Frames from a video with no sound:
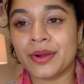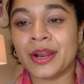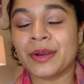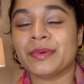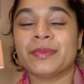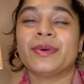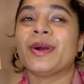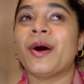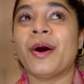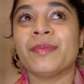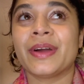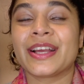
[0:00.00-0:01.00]
And I remember
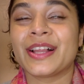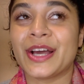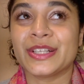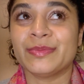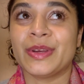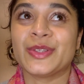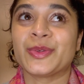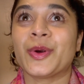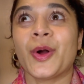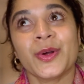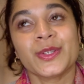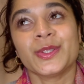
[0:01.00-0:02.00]
all my classmates were
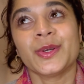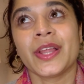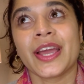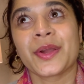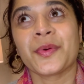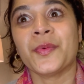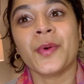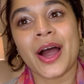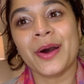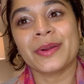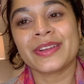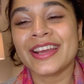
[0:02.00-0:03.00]
also like,
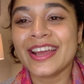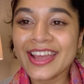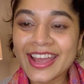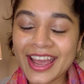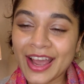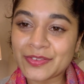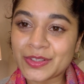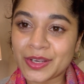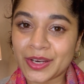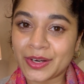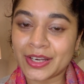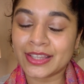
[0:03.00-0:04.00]
wowed after
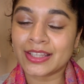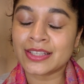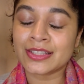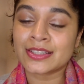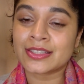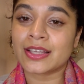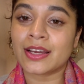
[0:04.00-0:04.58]
hearing this.